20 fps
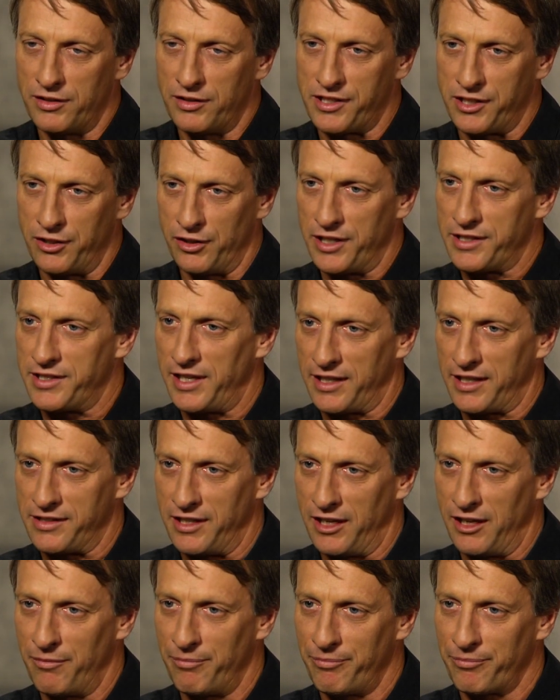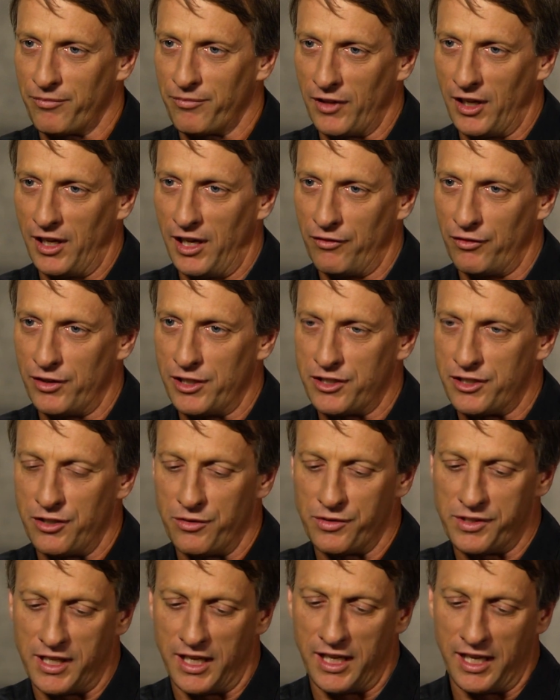SiriusXM every
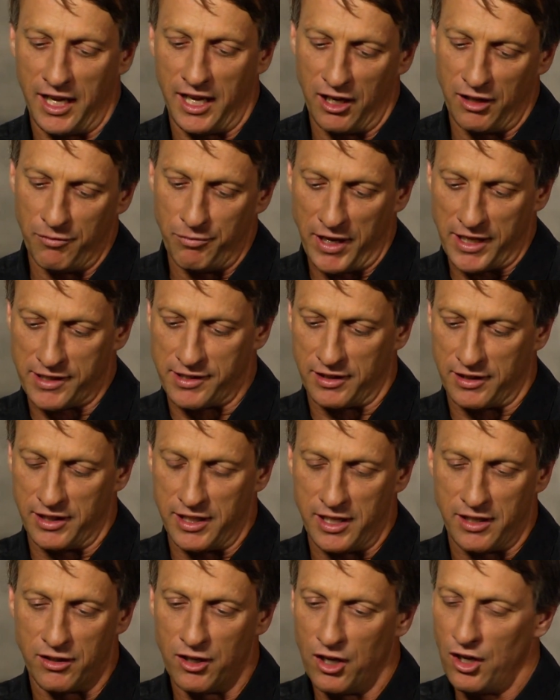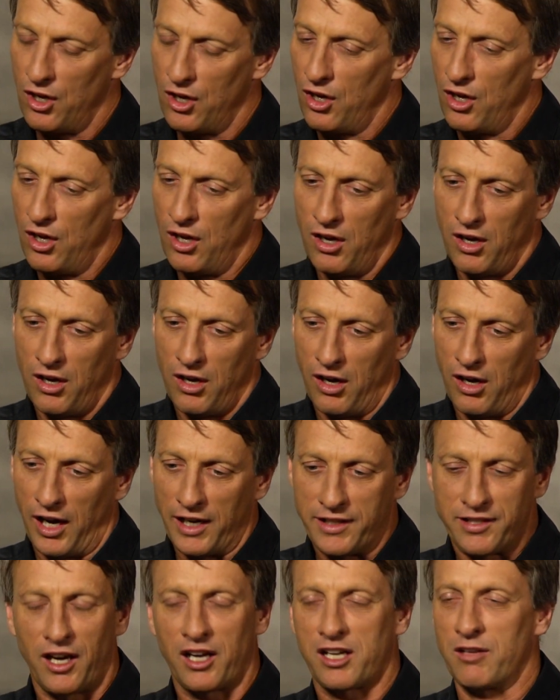Tuesday, and basically
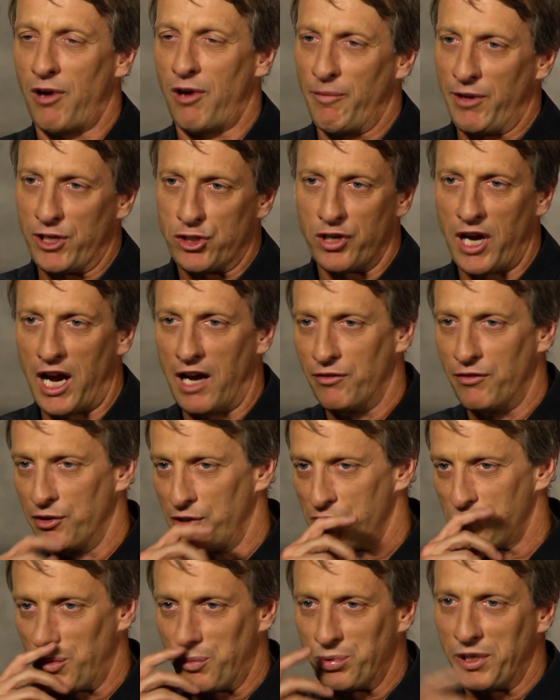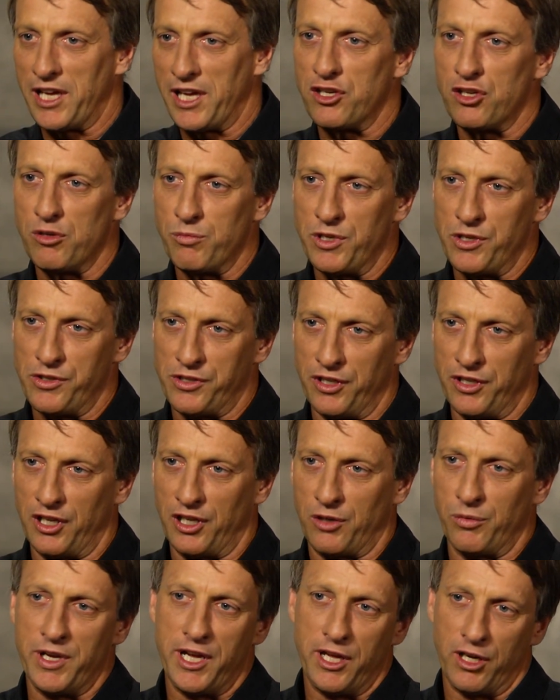I talk about my travels, we play new
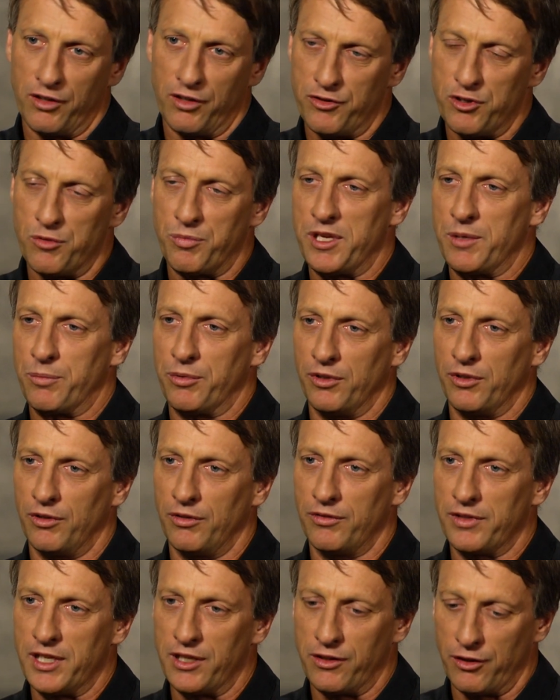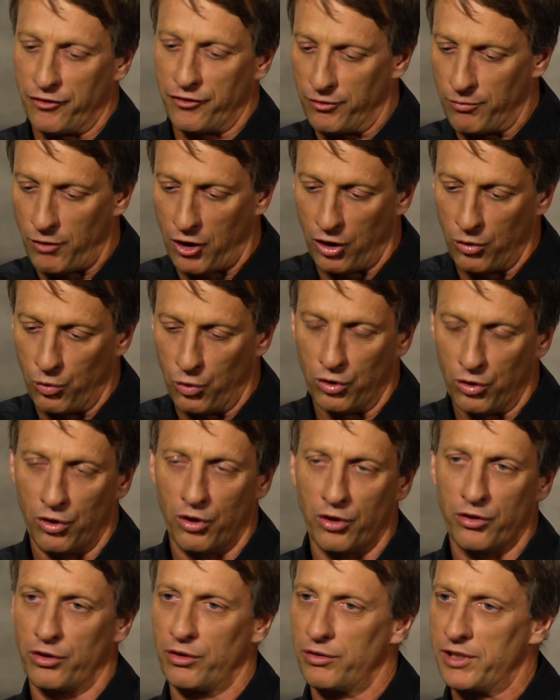music, we interview people either from our
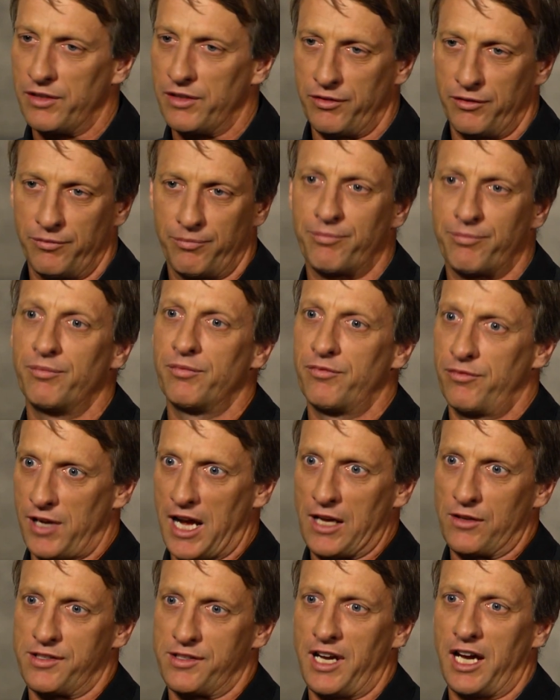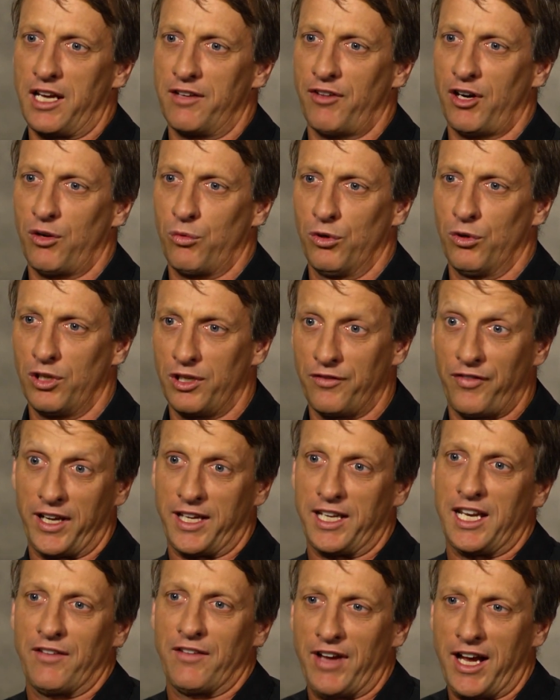world or even outside of our world if I
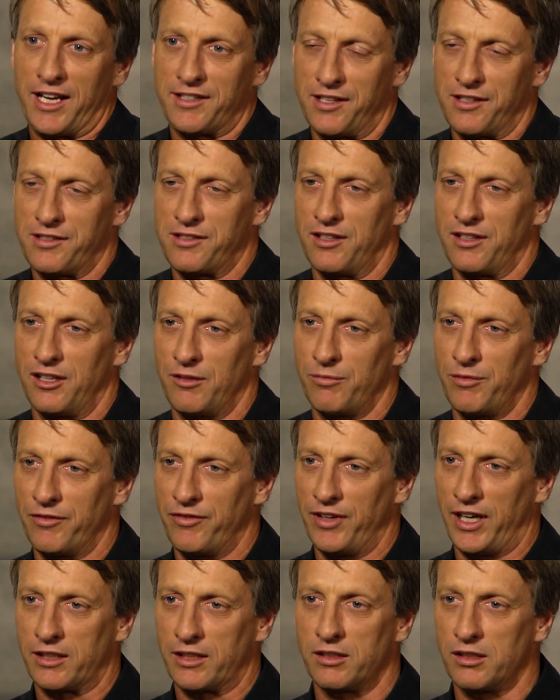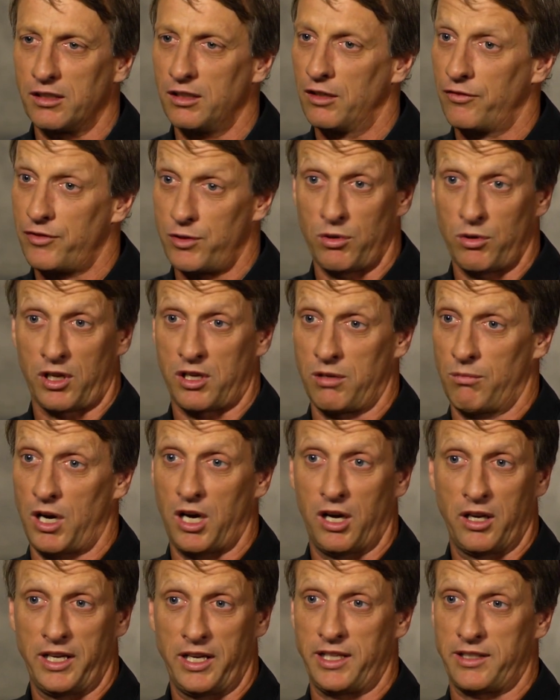can have access to them. In fact, you know, if you want to come
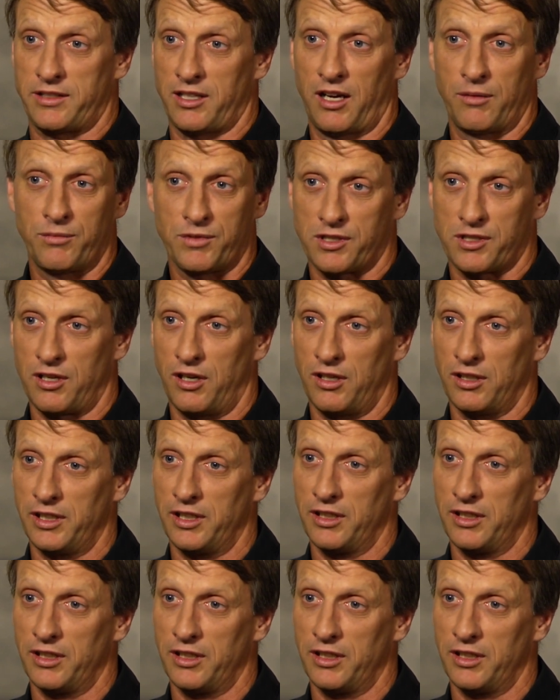on anytime, just call